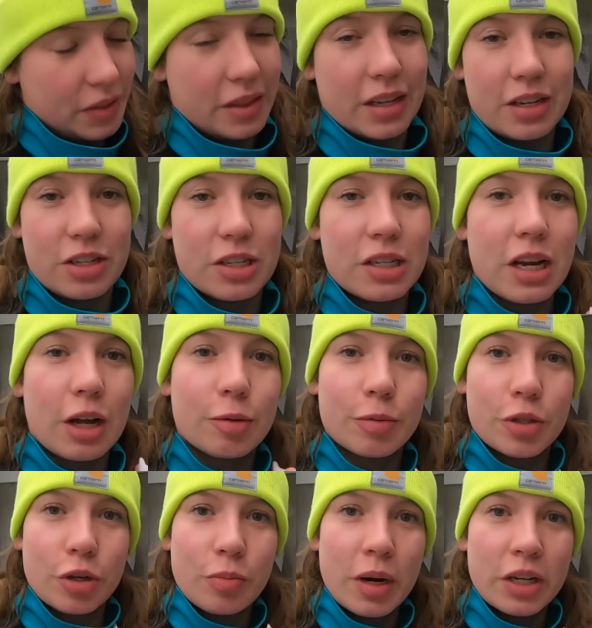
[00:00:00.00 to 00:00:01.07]
They just help
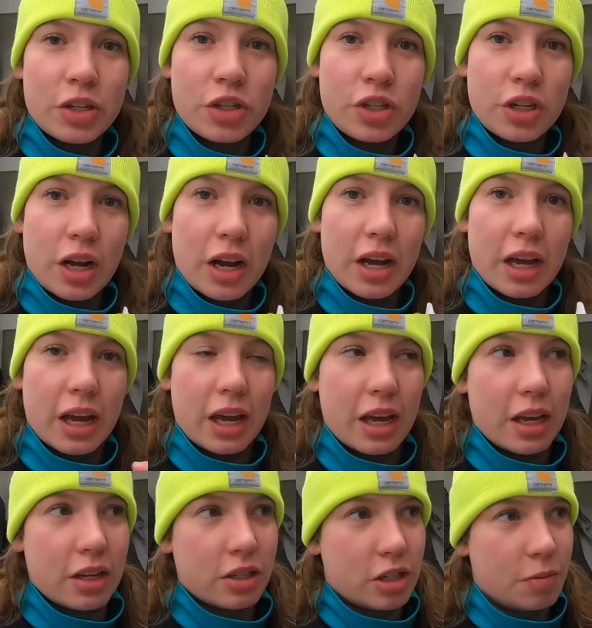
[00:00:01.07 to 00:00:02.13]
so much.
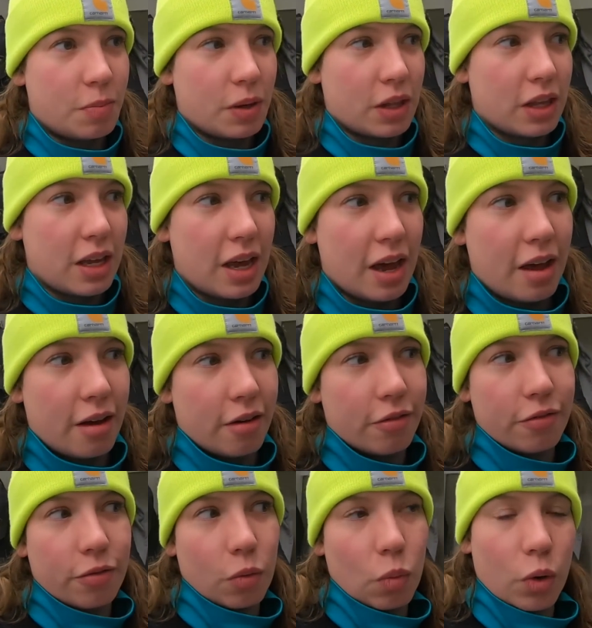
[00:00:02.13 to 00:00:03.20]
I typically
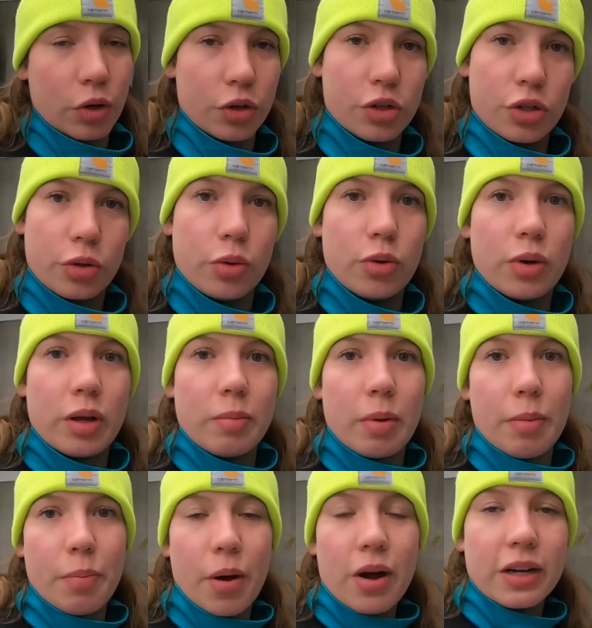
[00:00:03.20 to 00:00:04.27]
have 1 or 2 in
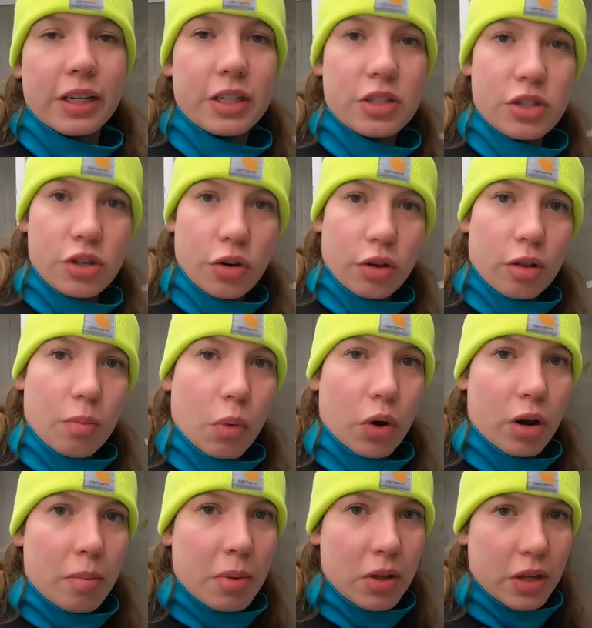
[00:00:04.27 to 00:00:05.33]
my pockets during the
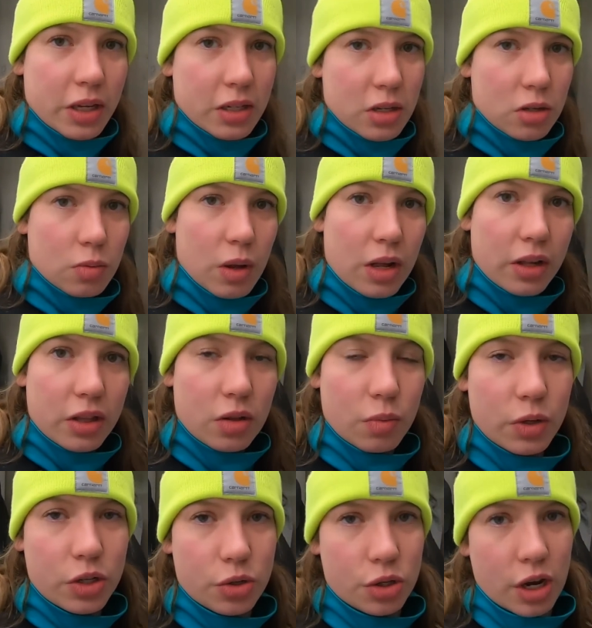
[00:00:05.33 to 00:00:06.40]
morning milkings as well in the
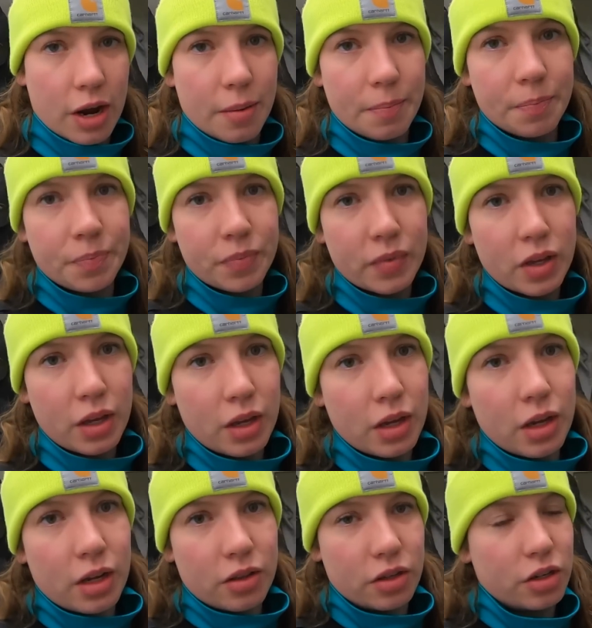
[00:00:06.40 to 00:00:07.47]
wintertime.
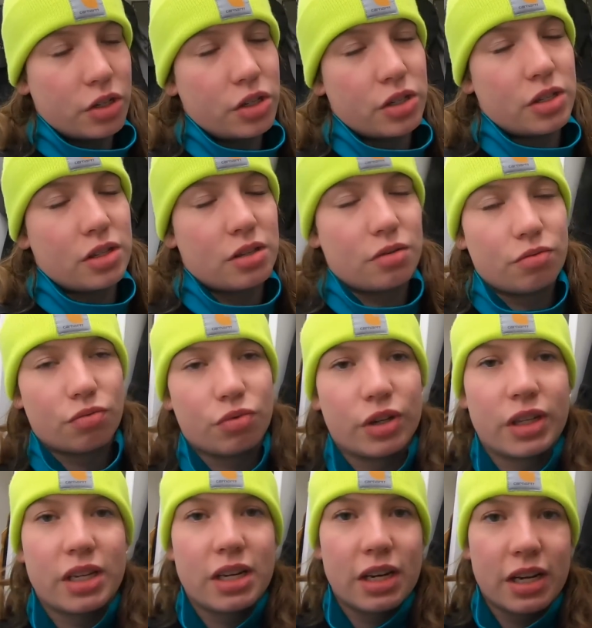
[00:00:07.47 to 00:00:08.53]
They're just
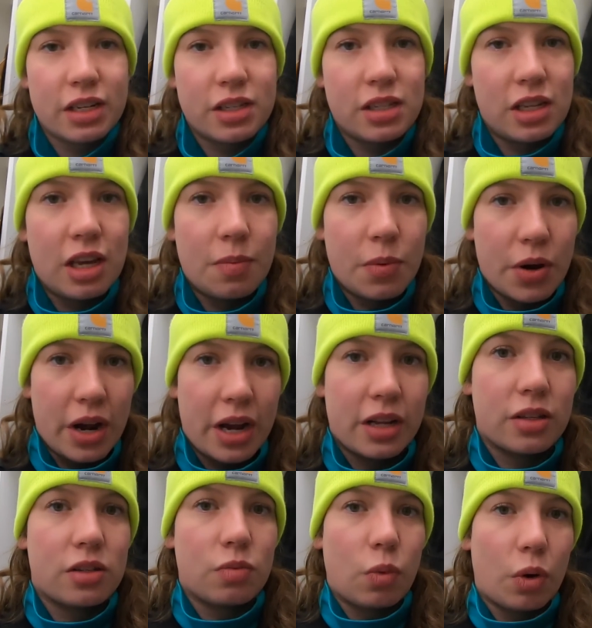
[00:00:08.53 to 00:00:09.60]
really nice to keep your
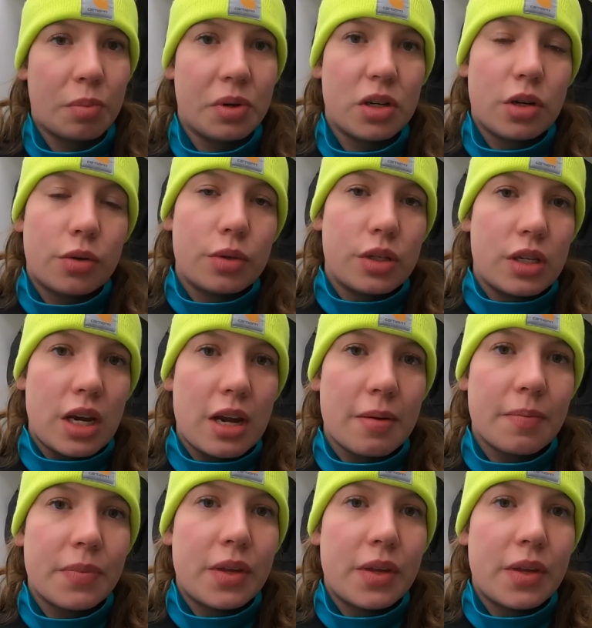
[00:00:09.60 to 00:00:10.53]
hands warm and toasty.